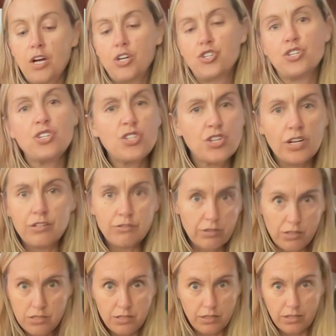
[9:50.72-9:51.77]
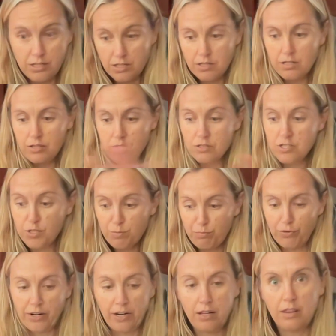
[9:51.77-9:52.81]
just generously
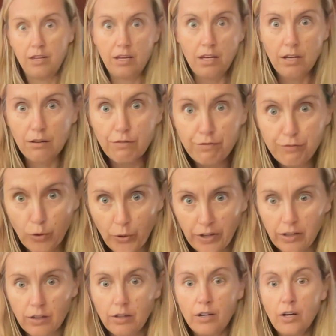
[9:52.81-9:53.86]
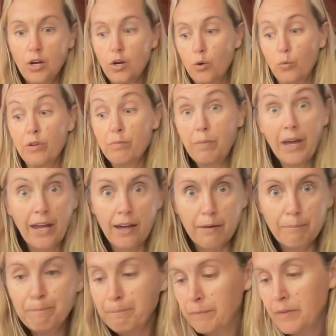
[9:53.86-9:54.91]
spray the foil with pan,
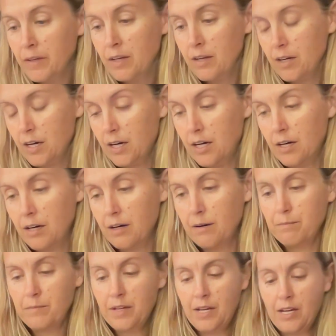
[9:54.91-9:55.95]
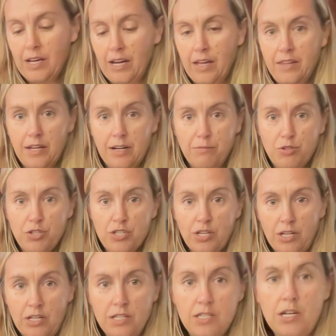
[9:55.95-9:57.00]
and then I'm just
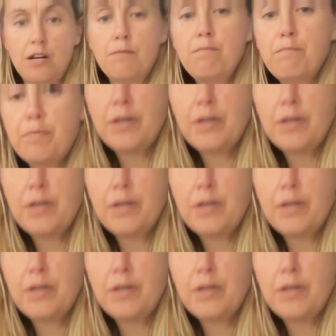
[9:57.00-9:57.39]
going to dump